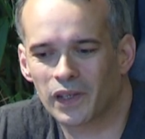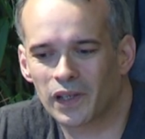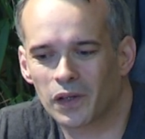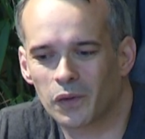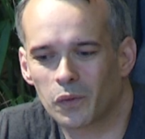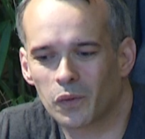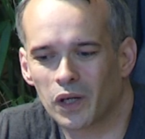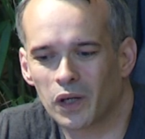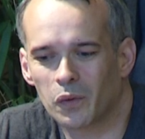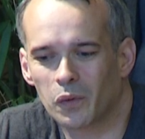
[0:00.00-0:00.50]

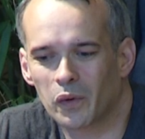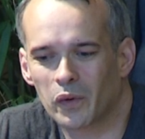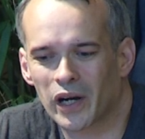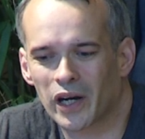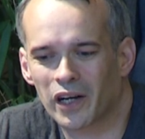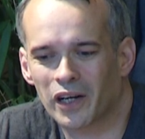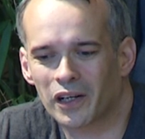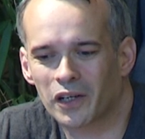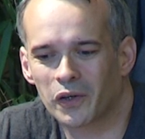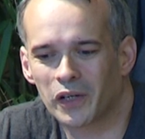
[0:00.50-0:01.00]
we
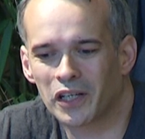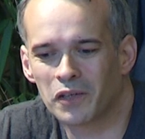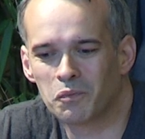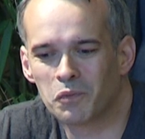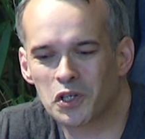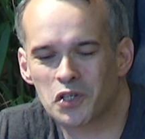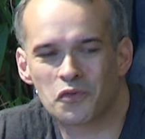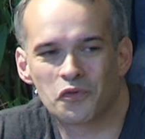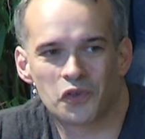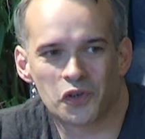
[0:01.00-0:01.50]
were going
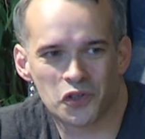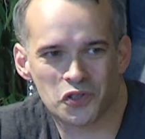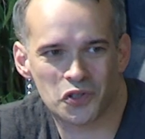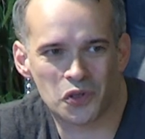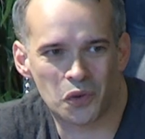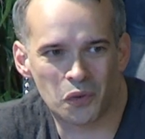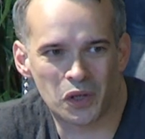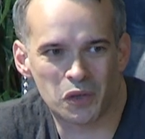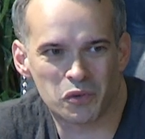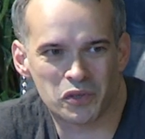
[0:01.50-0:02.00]
much further
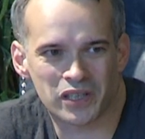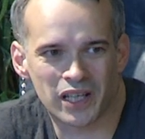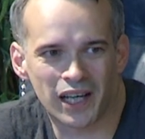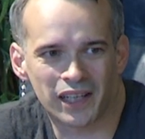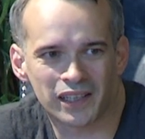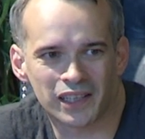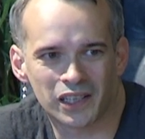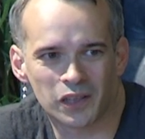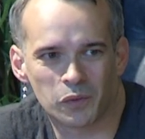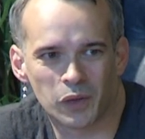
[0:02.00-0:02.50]
when we
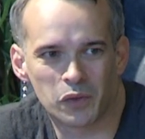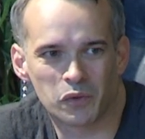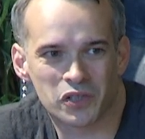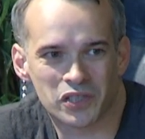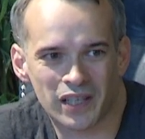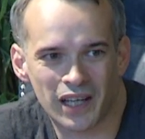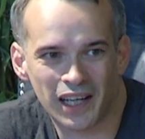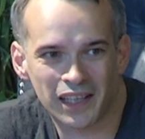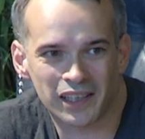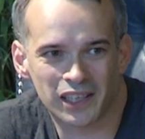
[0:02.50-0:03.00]
started. When we
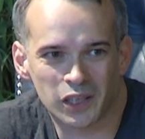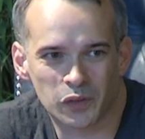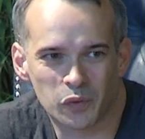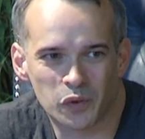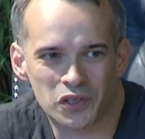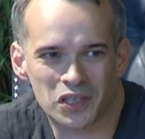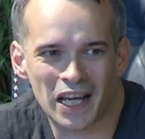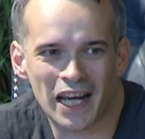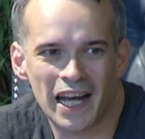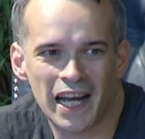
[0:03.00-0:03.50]
started, it
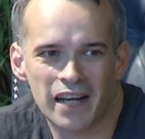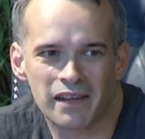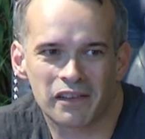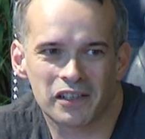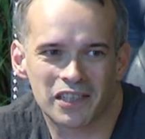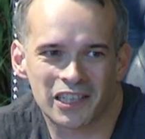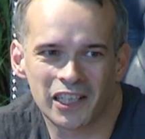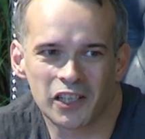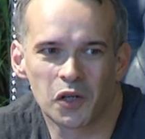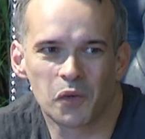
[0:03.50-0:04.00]
was every
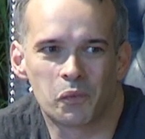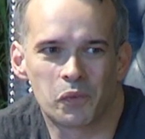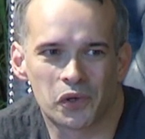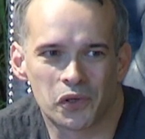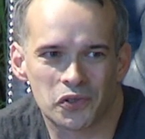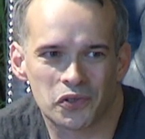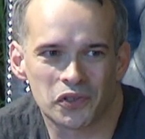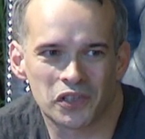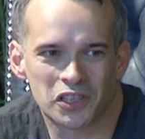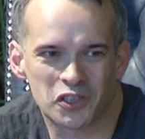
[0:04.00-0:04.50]
single
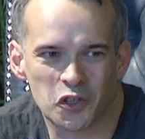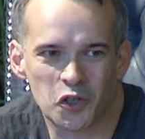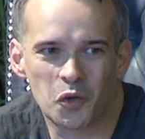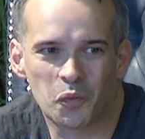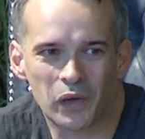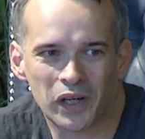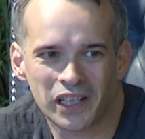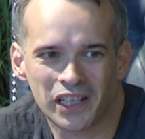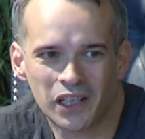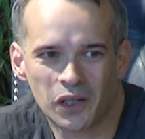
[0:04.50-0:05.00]
person in the
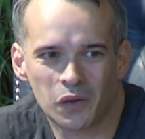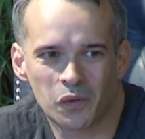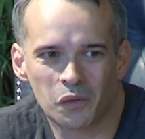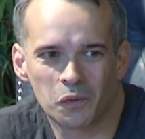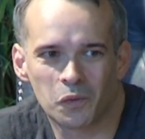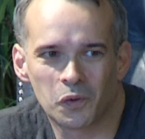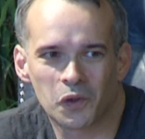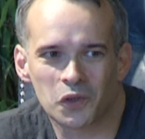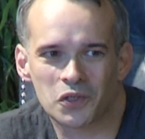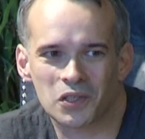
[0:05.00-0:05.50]
company
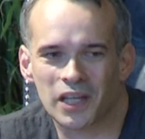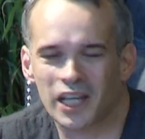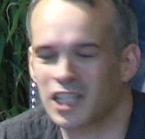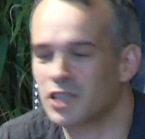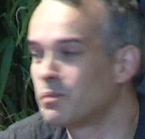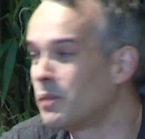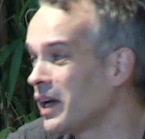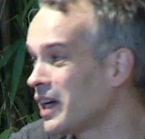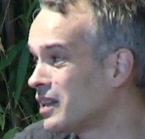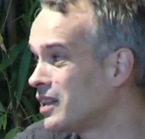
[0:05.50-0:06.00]
was
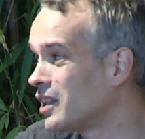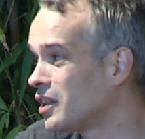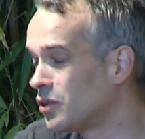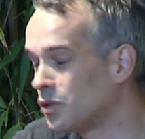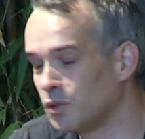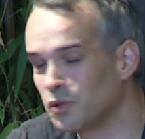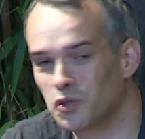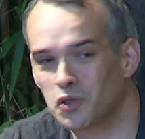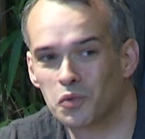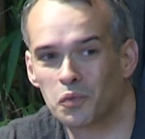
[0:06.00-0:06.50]
expected
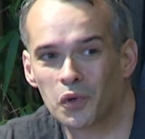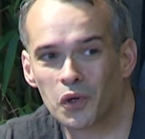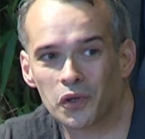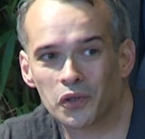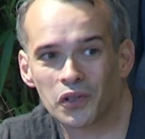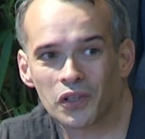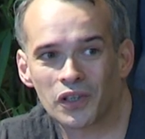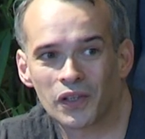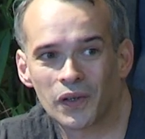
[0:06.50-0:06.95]
to support.